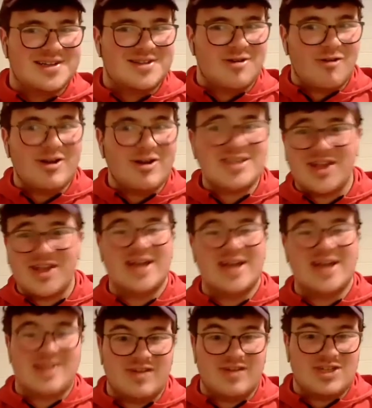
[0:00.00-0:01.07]
the reason that
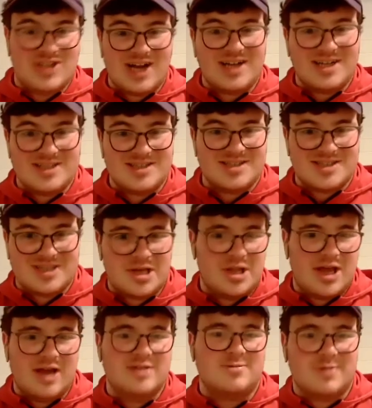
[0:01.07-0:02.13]
Tevin Jenkins is still
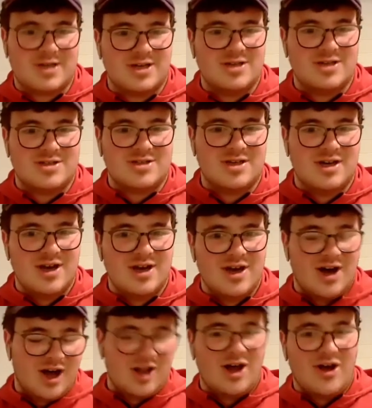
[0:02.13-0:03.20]
there is because
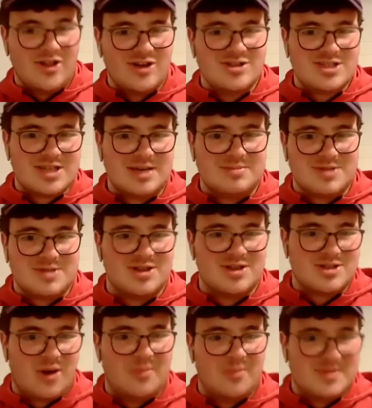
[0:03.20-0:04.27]
a lot of those teams at the
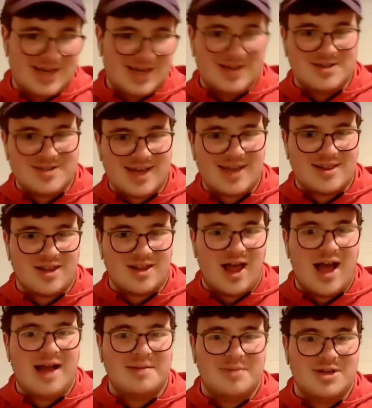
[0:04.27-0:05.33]
top didn't take the
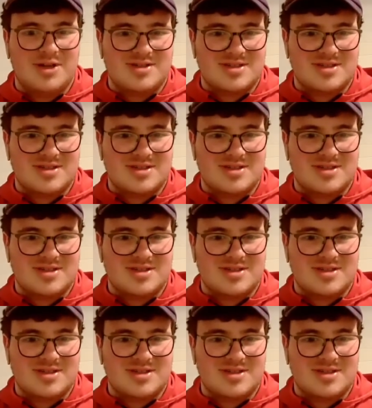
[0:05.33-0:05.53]
linemen to